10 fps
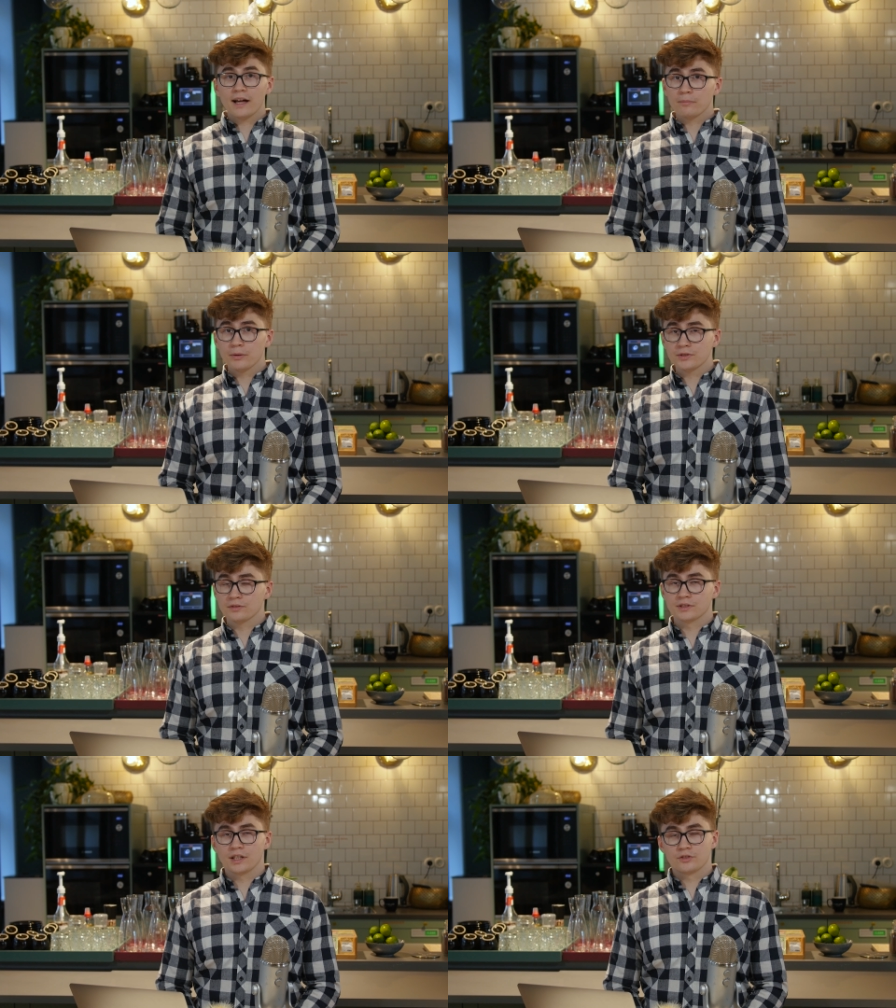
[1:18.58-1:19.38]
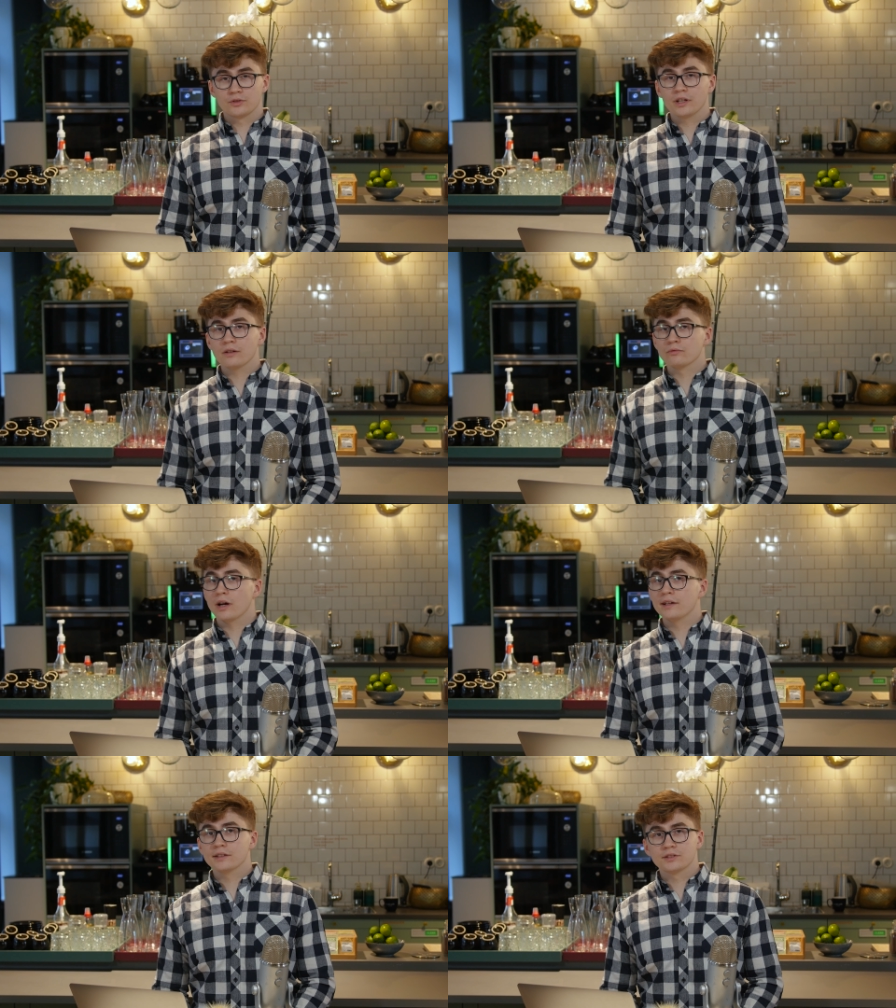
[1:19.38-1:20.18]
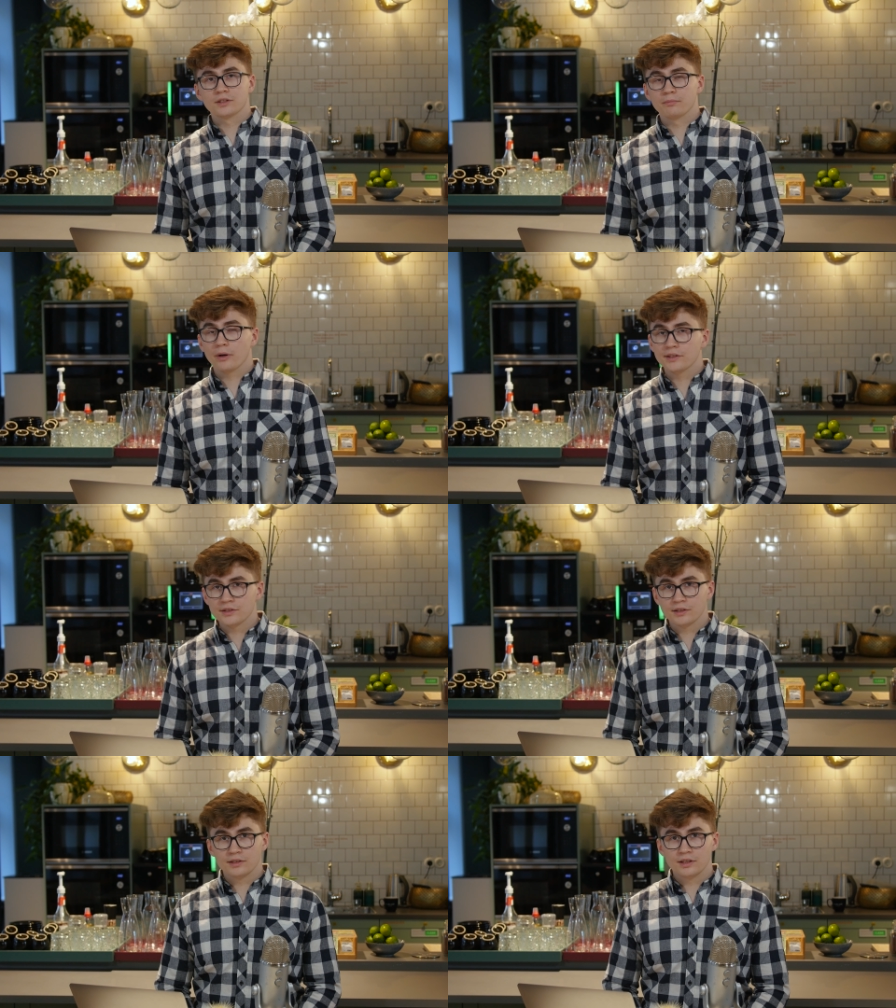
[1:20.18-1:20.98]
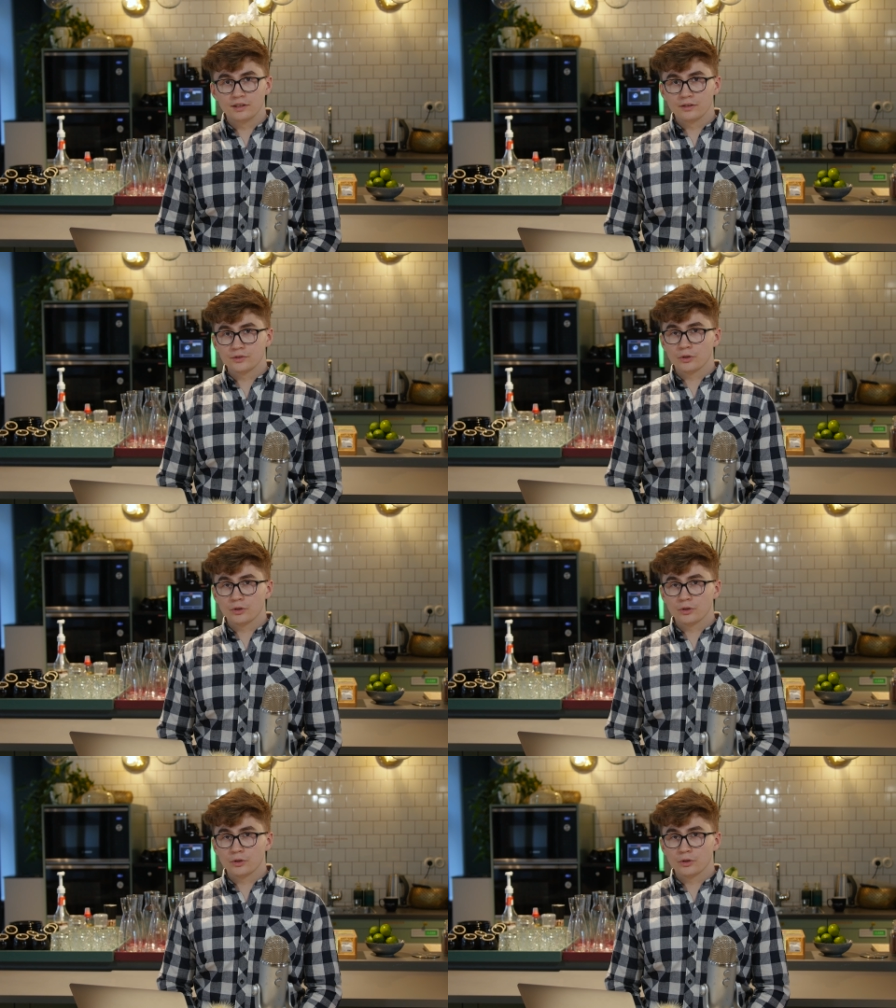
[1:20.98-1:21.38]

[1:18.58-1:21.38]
Add a personal touch. You're not writing to the president here.